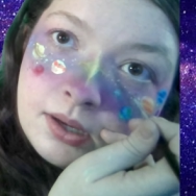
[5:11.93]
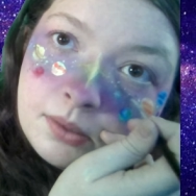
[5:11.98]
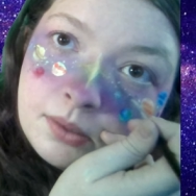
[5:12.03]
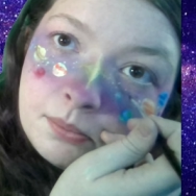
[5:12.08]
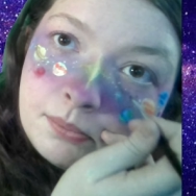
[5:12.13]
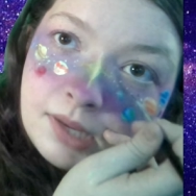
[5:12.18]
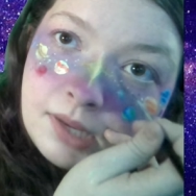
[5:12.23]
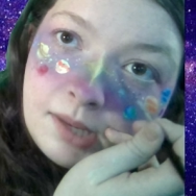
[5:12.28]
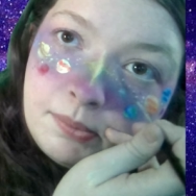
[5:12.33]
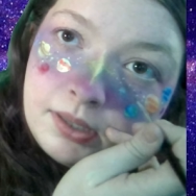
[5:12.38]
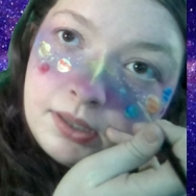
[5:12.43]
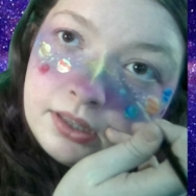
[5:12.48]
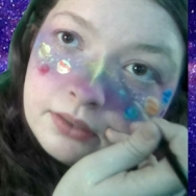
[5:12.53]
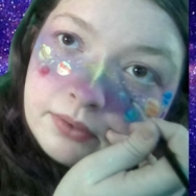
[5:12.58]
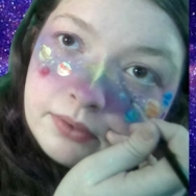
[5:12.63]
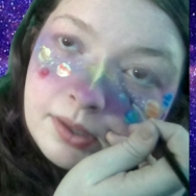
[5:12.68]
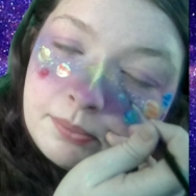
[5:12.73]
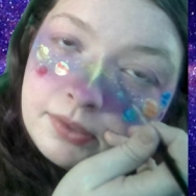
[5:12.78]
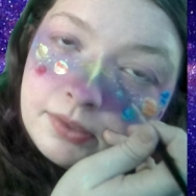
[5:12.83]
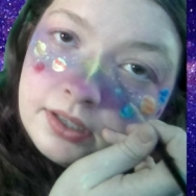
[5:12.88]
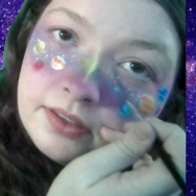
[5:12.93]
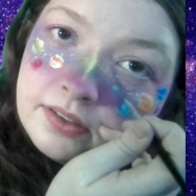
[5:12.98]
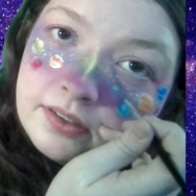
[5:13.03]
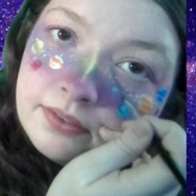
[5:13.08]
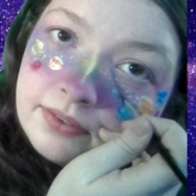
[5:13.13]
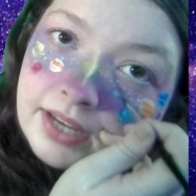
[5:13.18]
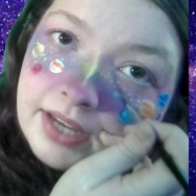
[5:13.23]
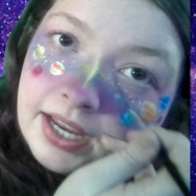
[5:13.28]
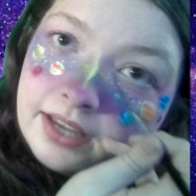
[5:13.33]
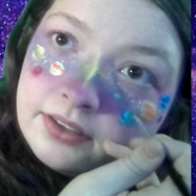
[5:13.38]
may be the remnants of
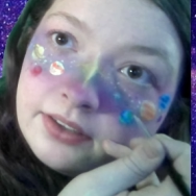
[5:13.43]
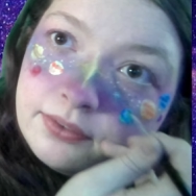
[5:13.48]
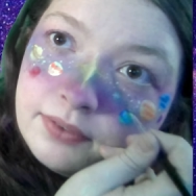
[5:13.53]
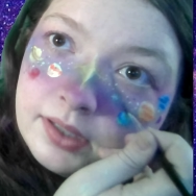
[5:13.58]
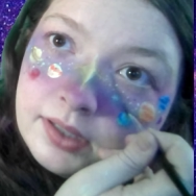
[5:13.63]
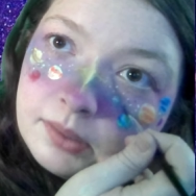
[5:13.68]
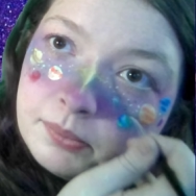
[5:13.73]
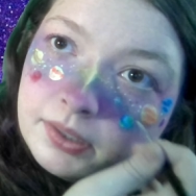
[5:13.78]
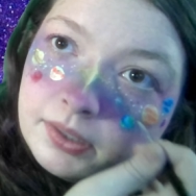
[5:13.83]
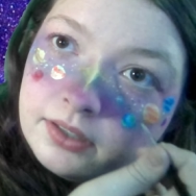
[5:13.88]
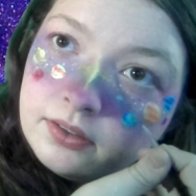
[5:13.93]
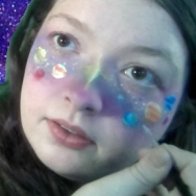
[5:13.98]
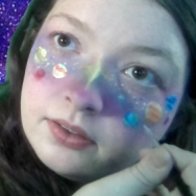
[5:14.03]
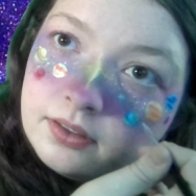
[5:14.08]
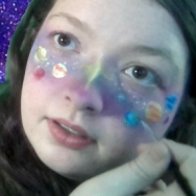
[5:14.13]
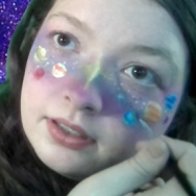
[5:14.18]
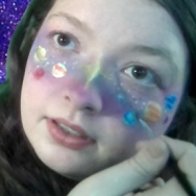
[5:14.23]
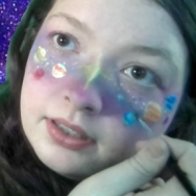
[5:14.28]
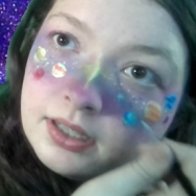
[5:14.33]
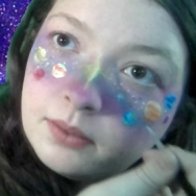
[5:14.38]
gas filaments